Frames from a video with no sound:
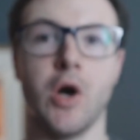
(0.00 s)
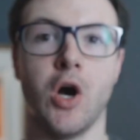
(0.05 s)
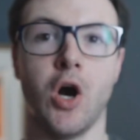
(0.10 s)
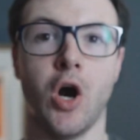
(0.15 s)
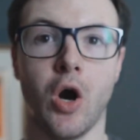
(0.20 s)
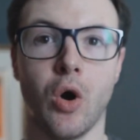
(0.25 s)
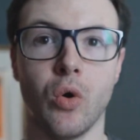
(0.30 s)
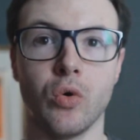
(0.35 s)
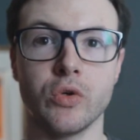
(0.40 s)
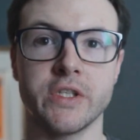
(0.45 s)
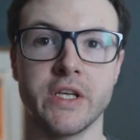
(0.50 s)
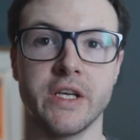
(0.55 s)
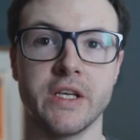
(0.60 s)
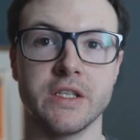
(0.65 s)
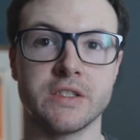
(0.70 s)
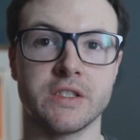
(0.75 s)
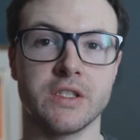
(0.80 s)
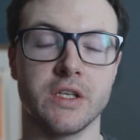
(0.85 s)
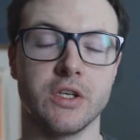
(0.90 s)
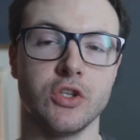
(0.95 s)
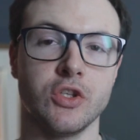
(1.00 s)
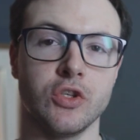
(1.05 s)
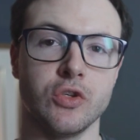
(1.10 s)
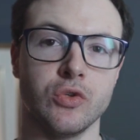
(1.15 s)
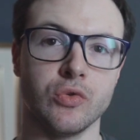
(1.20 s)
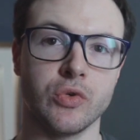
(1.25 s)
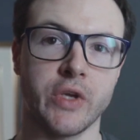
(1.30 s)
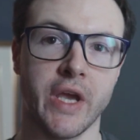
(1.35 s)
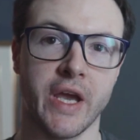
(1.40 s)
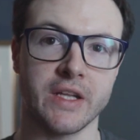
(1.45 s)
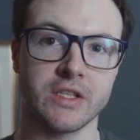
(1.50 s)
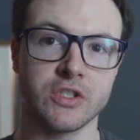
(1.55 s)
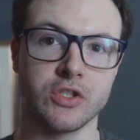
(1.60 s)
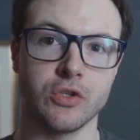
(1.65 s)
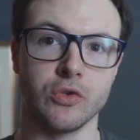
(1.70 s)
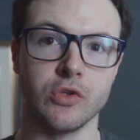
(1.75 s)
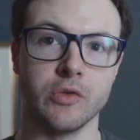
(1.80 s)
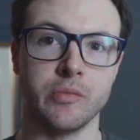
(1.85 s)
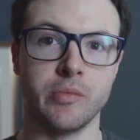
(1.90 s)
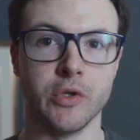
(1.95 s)
Hold it, you get
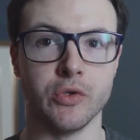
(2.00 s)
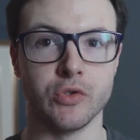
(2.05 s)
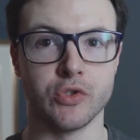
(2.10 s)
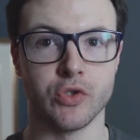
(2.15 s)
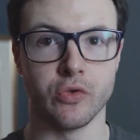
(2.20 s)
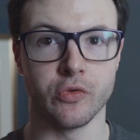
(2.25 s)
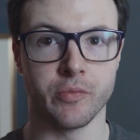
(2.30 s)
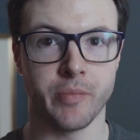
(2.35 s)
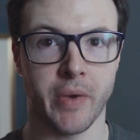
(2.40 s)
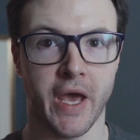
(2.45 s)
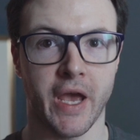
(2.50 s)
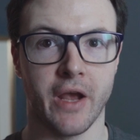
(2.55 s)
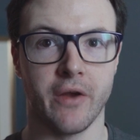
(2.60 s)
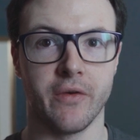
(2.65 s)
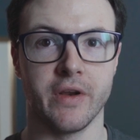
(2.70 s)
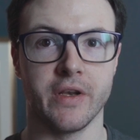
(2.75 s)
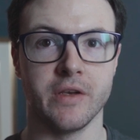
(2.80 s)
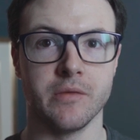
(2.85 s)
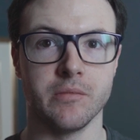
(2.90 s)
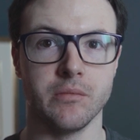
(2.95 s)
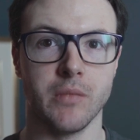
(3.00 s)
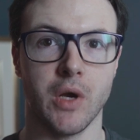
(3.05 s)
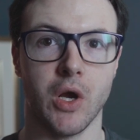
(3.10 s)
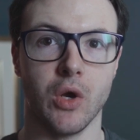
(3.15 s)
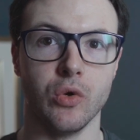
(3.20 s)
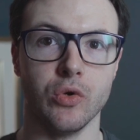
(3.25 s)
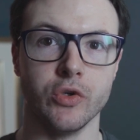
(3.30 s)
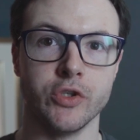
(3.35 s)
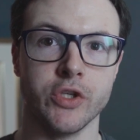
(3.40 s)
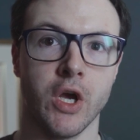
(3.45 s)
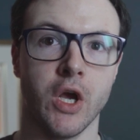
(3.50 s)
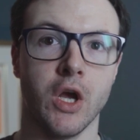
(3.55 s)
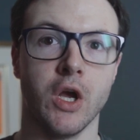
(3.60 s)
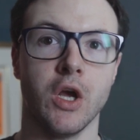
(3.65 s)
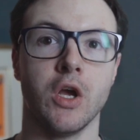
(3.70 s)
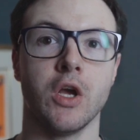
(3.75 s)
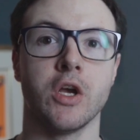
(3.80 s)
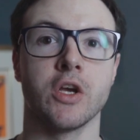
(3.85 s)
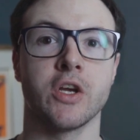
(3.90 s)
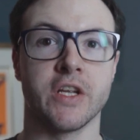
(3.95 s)
to the Bluetooth pairing mode.
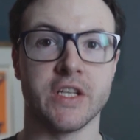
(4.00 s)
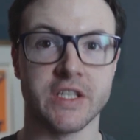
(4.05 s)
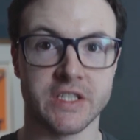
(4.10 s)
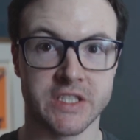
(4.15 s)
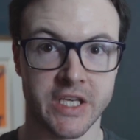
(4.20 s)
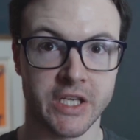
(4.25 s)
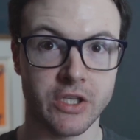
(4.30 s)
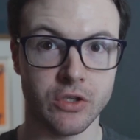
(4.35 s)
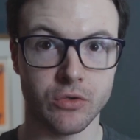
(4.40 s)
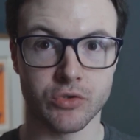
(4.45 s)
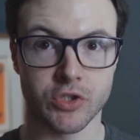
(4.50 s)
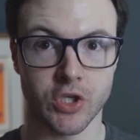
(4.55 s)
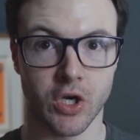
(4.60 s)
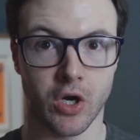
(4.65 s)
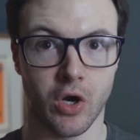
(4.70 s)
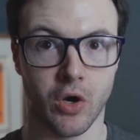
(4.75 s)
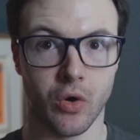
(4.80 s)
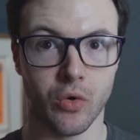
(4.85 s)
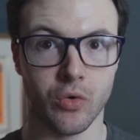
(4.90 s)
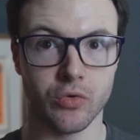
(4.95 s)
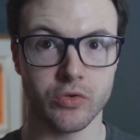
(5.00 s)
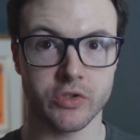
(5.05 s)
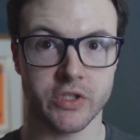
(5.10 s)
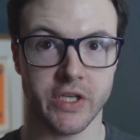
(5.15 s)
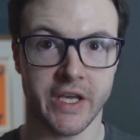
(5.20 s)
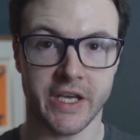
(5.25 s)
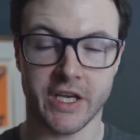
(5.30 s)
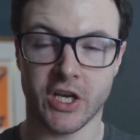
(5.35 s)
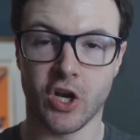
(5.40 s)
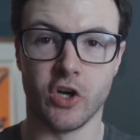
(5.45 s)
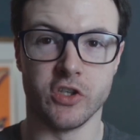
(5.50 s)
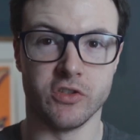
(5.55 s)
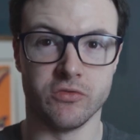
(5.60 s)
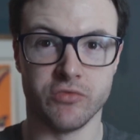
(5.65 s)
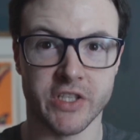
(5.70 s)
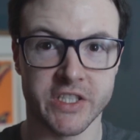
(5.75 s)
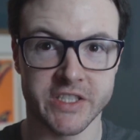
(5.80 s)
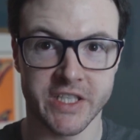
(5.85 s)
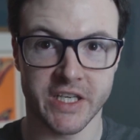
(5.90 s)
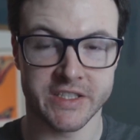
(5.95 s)
Continue to hold, it kind of
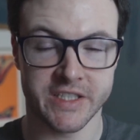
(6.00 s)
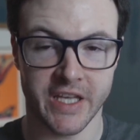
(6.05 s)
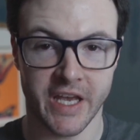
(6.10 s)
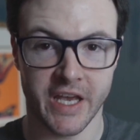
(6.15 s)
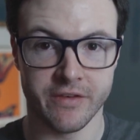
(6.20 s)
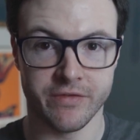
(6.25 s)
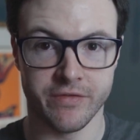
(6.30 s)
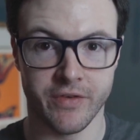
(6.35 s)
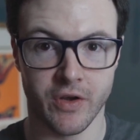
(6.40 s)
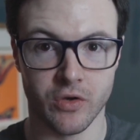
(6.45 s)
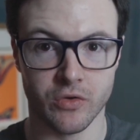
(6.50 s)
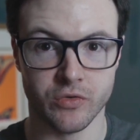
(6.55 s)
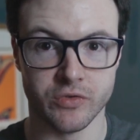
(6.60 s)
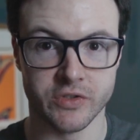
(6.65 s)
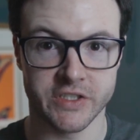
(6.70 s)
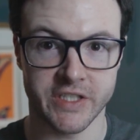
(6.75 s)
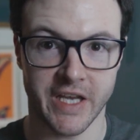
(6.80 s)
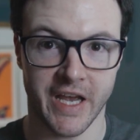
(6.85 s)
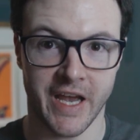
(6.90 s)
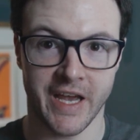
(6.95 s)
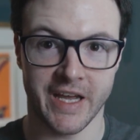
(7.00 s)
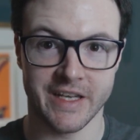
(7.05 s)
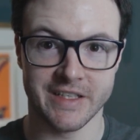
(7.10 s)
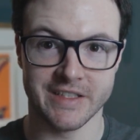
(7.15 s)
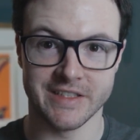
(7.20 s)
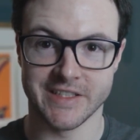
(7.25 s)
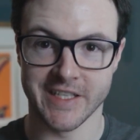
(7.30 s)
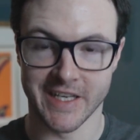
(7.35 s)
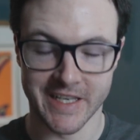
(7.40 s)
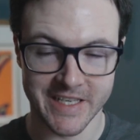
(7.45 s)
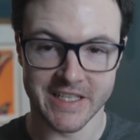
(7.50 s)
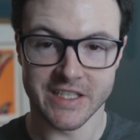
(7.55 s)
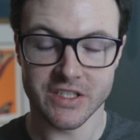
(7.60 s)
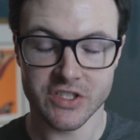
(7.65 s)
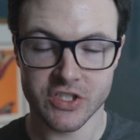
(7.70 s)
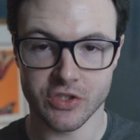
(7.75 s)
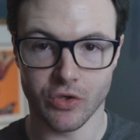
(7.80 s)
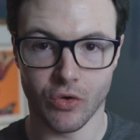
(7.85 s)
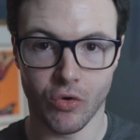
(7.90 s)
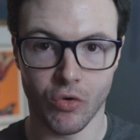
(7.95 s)
resets the headphones and
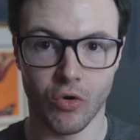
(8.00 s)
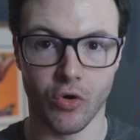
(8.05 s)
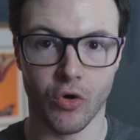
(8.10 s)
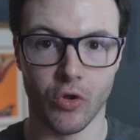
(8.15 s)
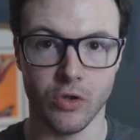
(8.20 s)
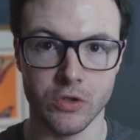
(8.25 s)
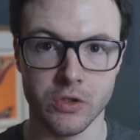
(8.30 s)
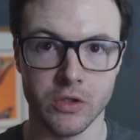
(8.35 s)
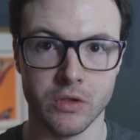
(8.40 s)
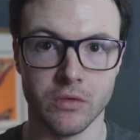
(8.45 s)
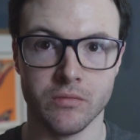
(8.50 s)
deletes all